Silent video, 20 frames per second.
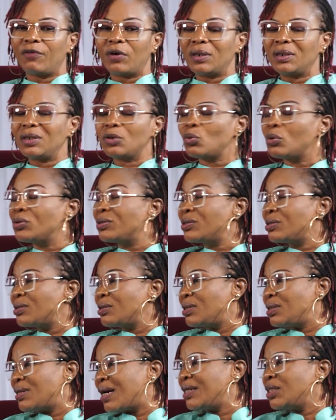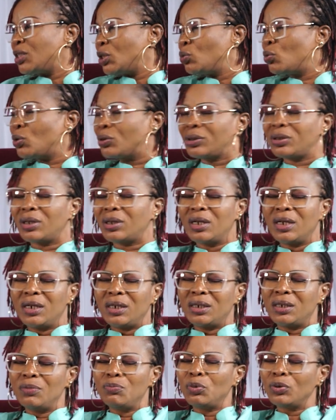for, and she was
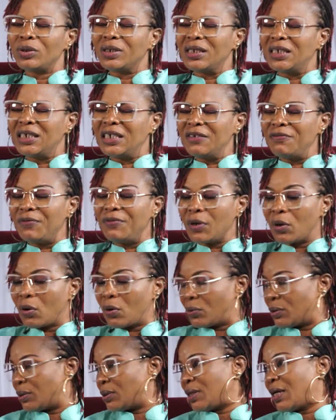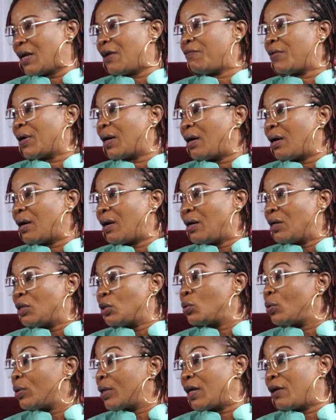the most difficult ever
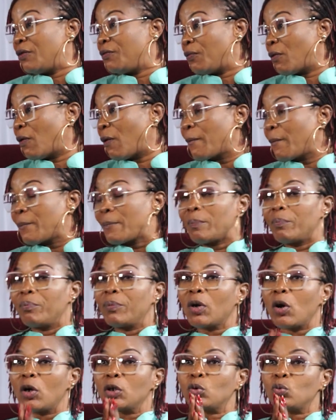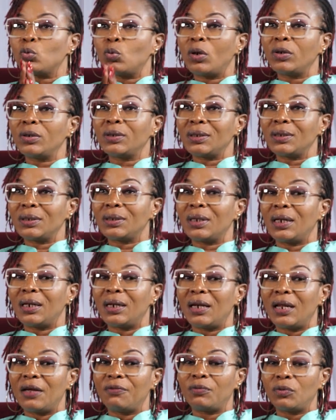to care for. Because once it's
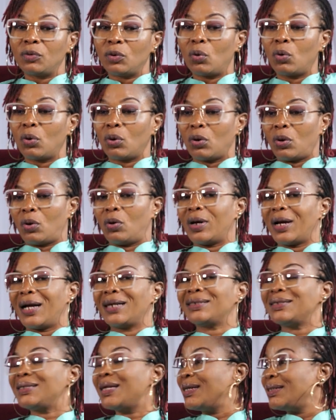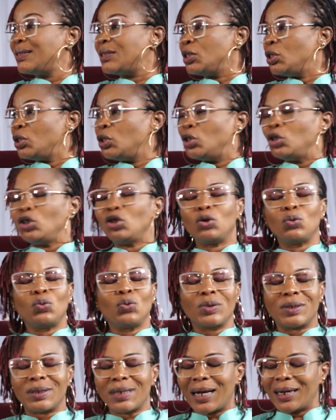11 o'clock at night, she will
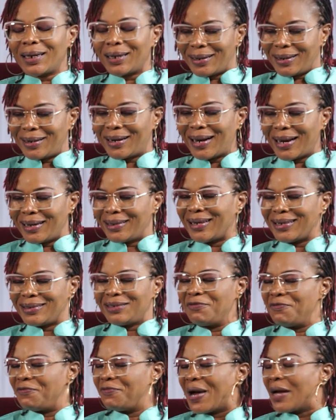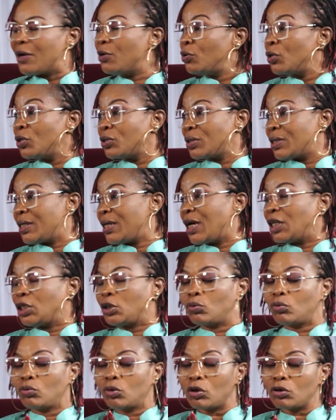start crying as in vigorously, and she
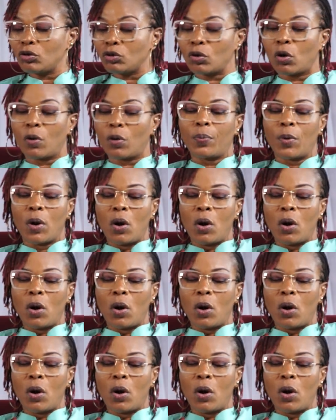will not stop